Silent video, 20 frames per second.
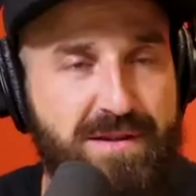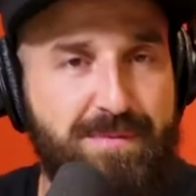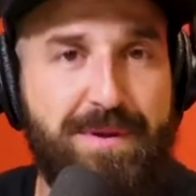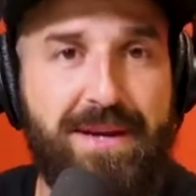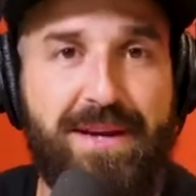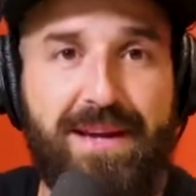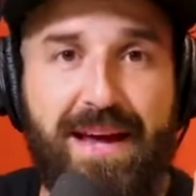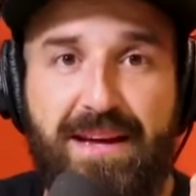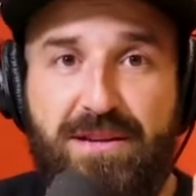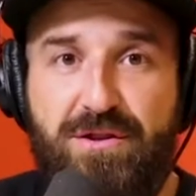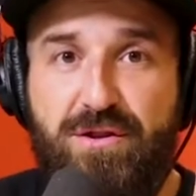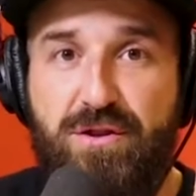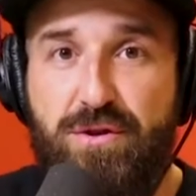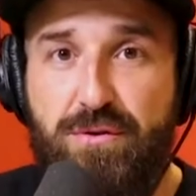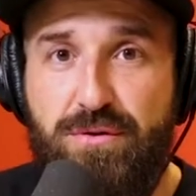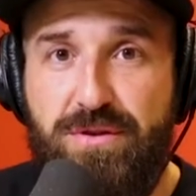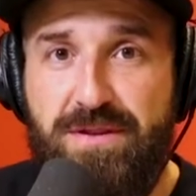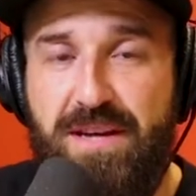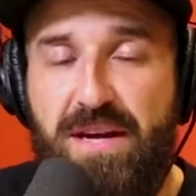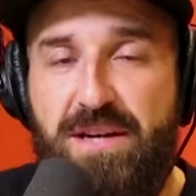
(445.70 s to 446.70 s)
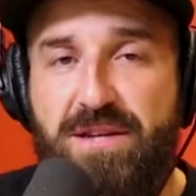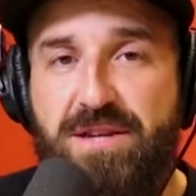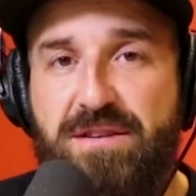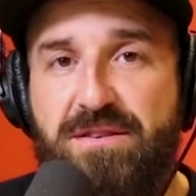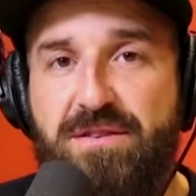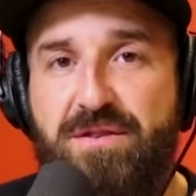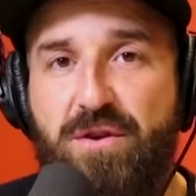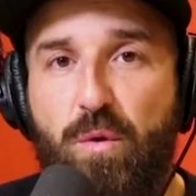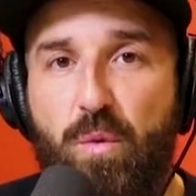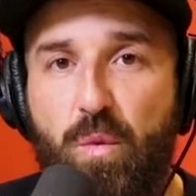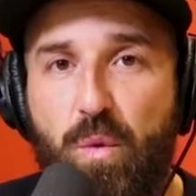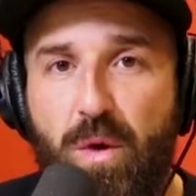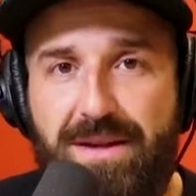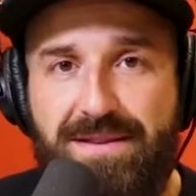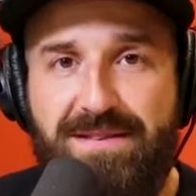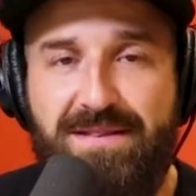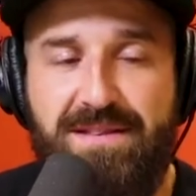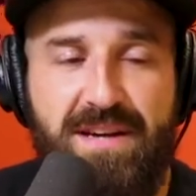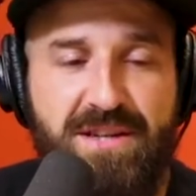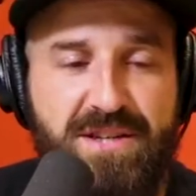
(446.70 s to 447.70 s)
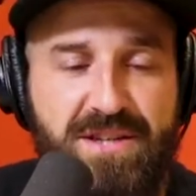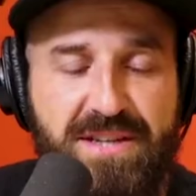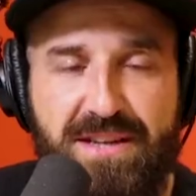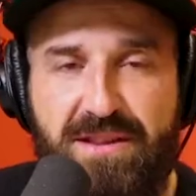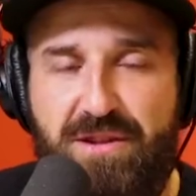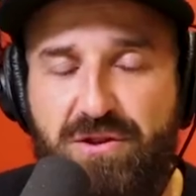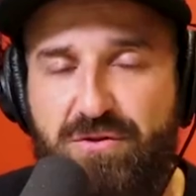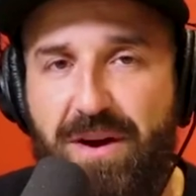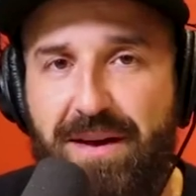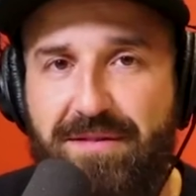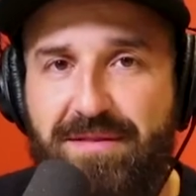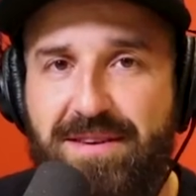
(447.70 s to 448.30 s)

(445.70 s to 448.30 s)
speak at 2 sessions. So one session at the